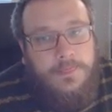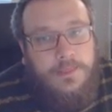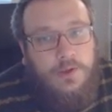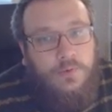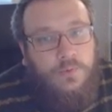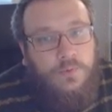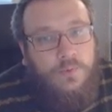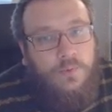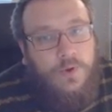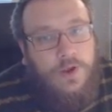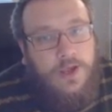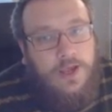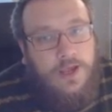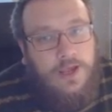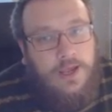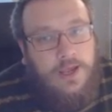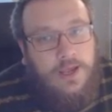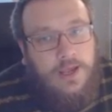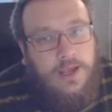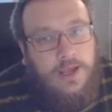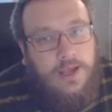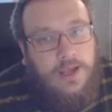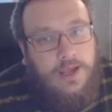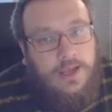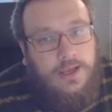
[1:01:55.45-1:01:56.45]

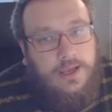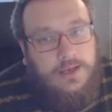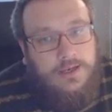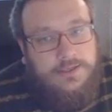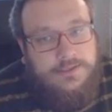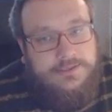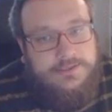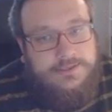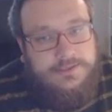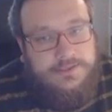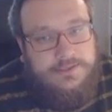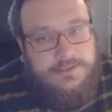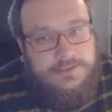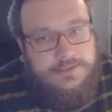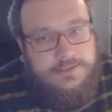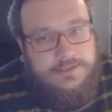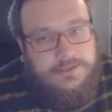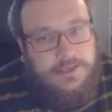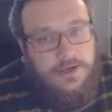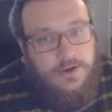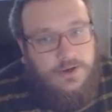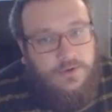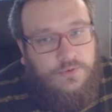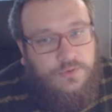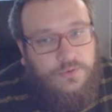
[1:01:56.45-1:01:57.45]
where listed
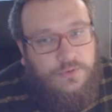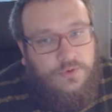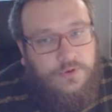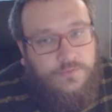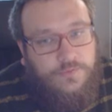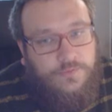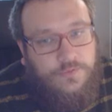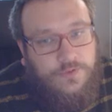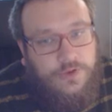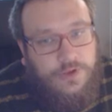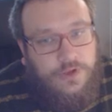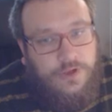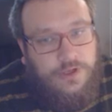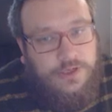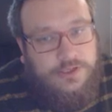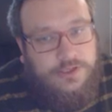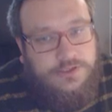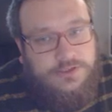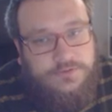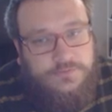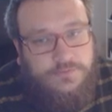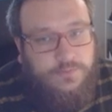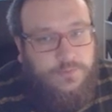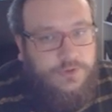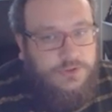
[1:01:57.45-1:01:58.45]
are all of the
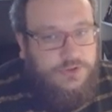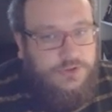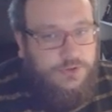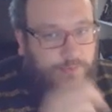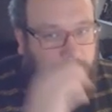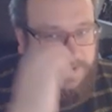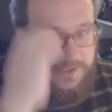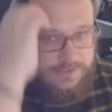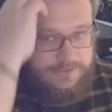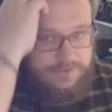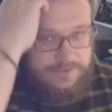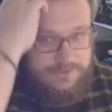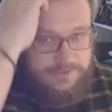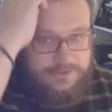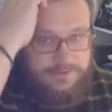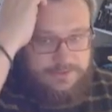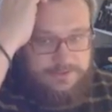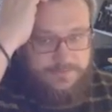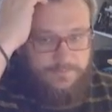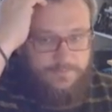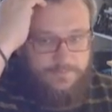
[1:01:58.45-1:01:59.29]
different possibilities,